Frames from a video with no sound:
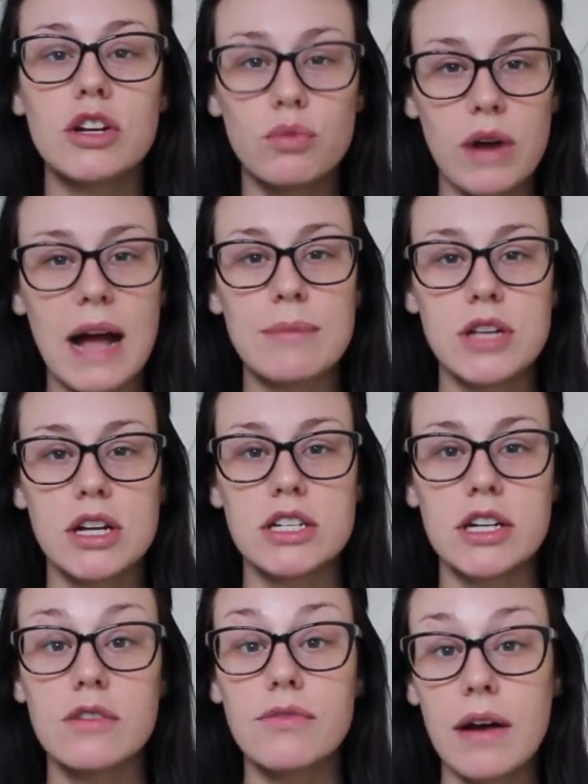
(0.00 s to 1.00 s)
grabs
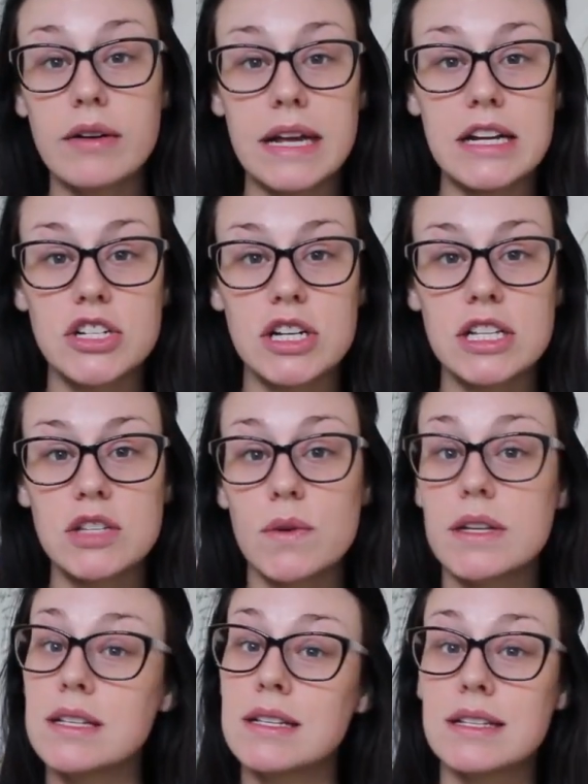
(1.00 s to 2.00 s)
onto your foundation so it
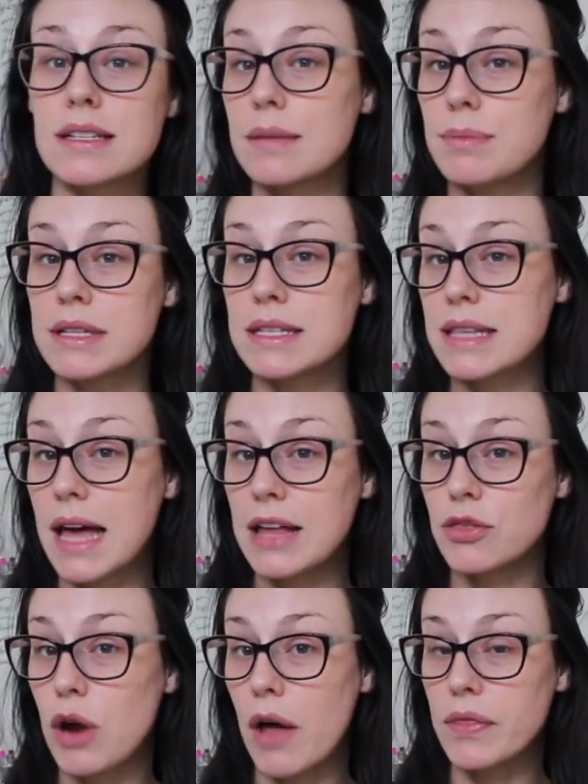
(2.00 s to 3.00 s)
doesn't slip and
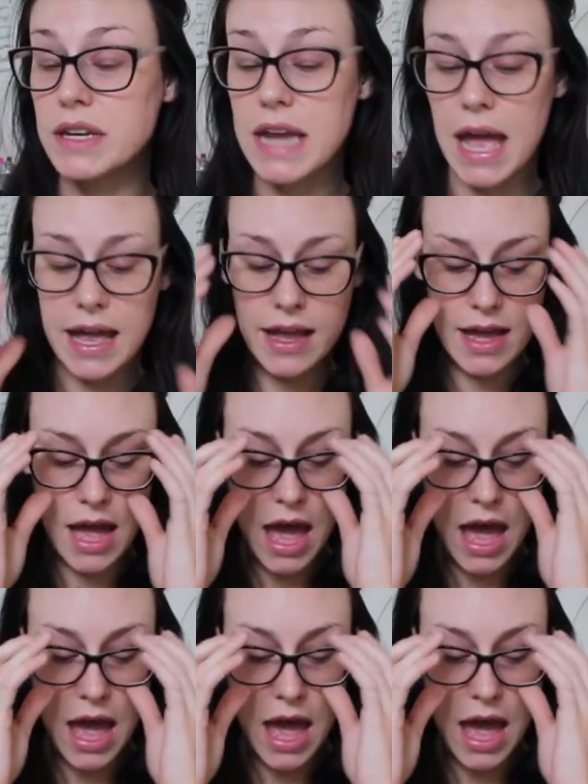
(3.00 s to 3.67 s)
slide throughout the day.